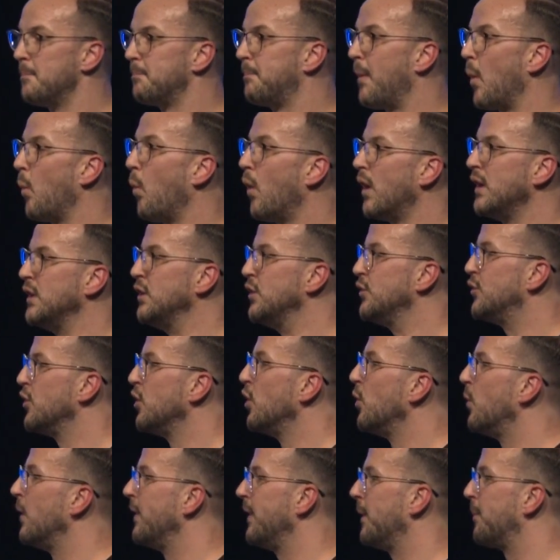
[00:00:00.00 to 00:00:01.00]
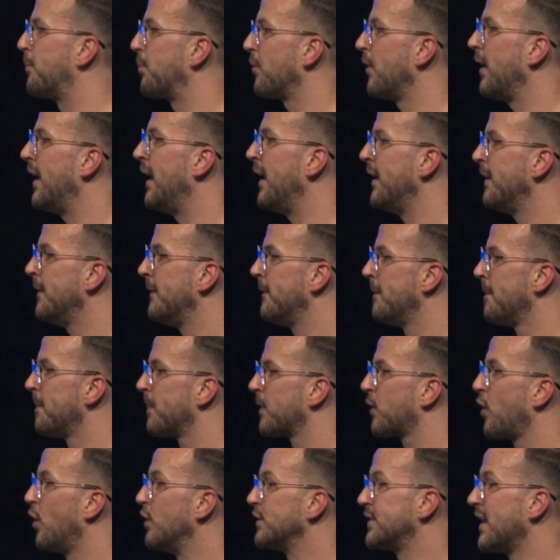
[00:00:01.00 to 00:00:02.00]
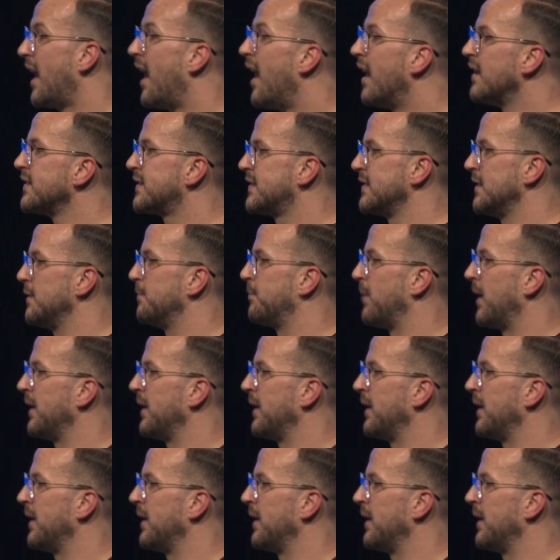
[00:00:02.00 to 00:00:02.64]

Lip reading: But what do you do when the prayer goes answered,